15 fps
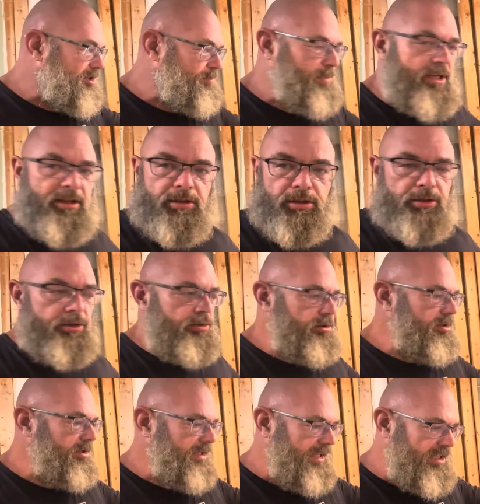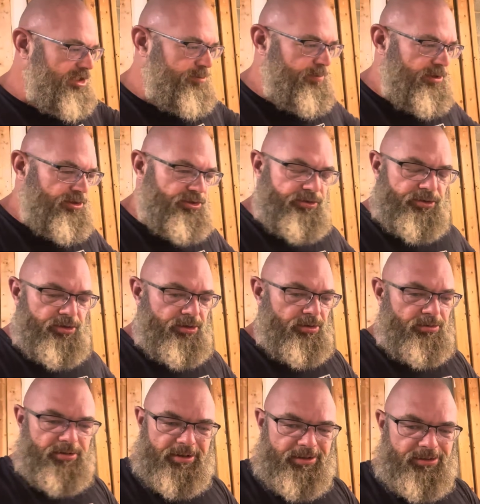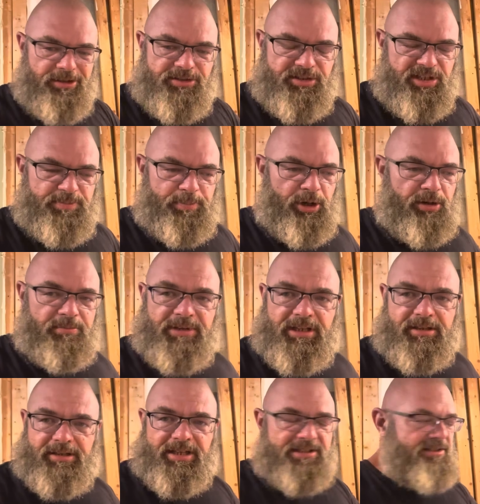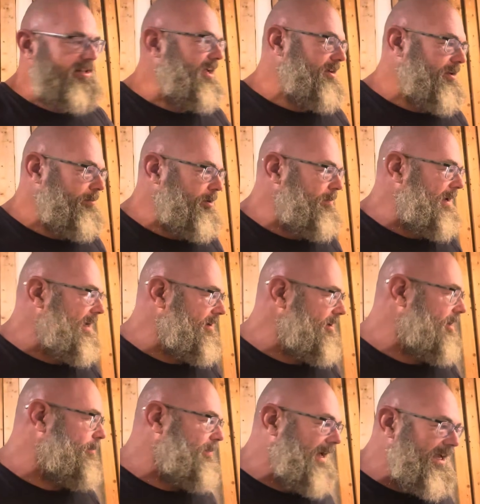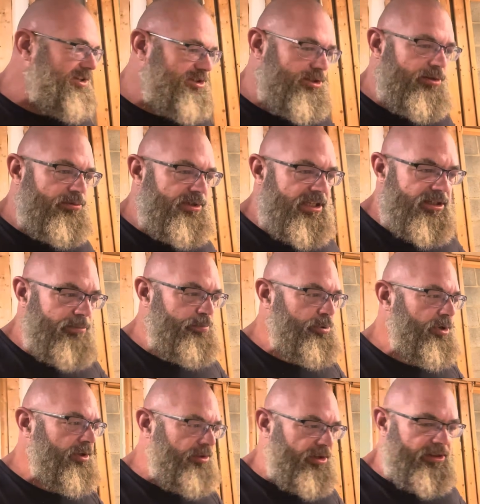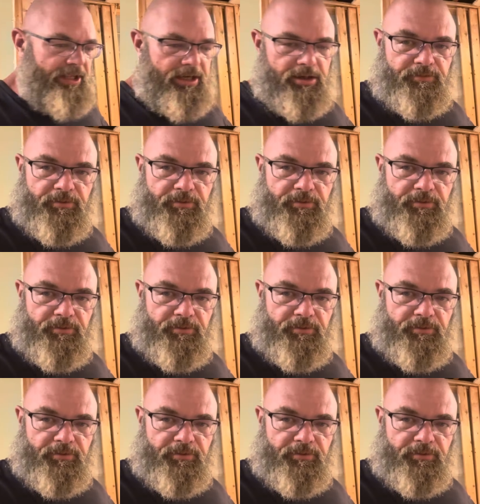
been glued, it's been screwed. This is permanent. It's not coming back up. I still need to put the layer of